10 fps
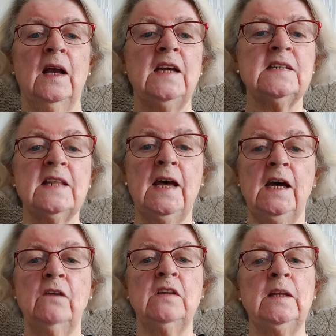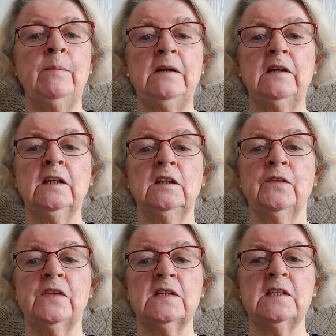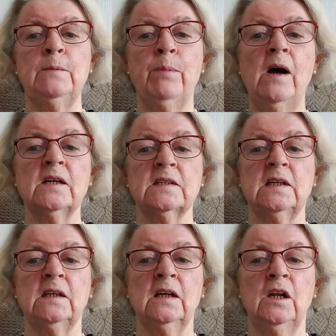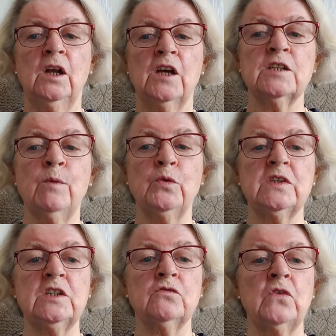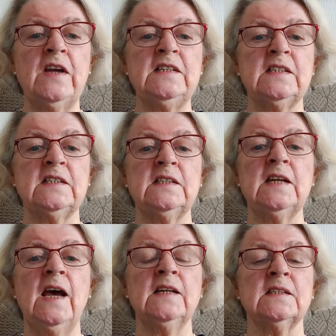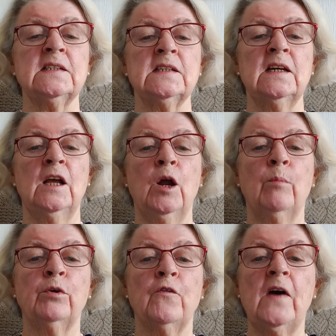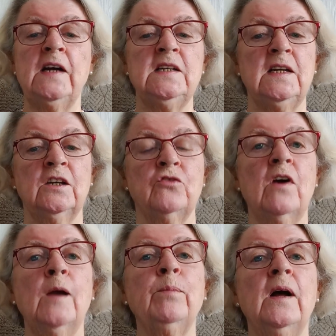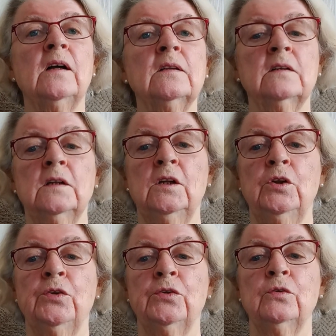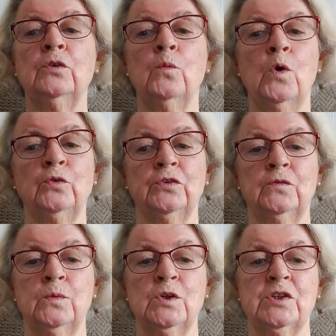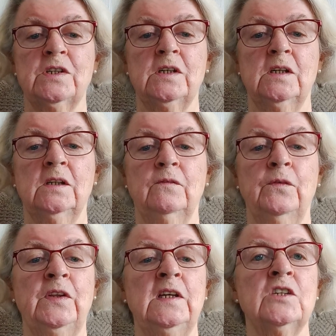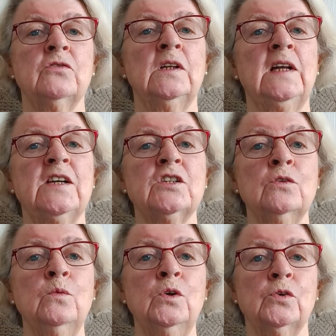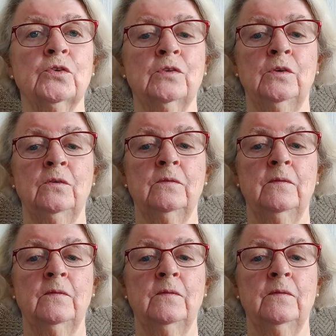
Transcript: He's there in the miracle of the sea parting as Moses raises his hand, providing a dry path through the walls of water for the Israelites to walk through.